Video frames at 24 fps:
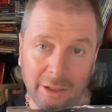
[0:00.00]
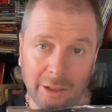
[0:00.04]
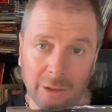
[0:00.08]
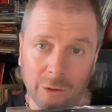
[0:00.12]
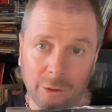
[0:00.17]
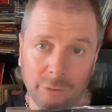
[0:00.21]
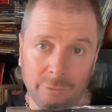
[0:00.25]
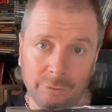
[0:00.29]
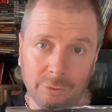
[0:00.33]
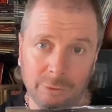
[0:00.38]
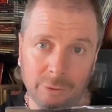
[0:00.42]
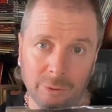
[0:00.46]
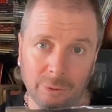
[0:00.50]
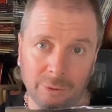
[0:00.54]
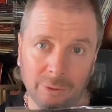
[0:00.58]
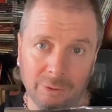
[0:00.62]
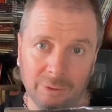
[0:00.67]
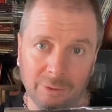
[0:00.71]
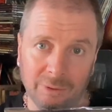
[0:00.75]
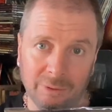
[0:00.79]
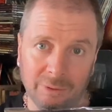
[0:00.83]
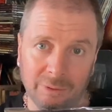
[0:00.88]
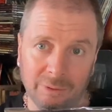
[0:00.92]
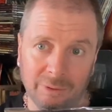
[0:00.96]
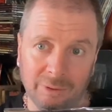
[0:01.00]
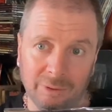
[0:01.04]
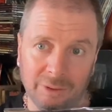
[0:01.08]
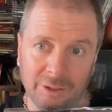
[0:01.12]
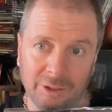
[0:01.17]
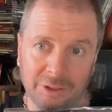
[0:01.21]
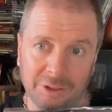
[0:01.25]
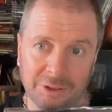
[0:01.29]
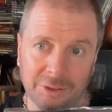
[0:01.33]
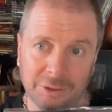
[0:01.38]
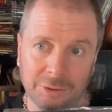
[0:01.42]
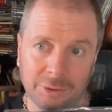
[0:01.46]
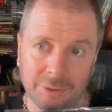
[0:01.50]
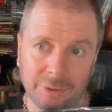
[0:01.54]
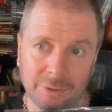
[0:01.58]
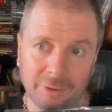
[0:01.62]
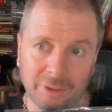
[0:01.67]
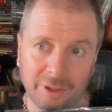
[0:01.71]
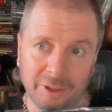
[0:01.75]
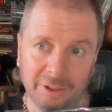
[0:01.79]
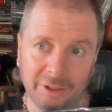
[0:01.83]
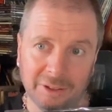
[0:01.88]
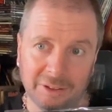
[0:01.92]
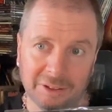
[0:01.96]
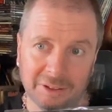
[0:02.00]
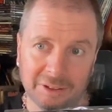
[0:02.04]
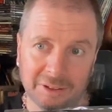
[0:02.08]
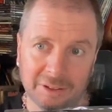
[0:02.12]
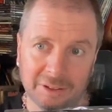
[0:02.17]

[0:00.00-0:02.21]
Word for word: known for, these two things.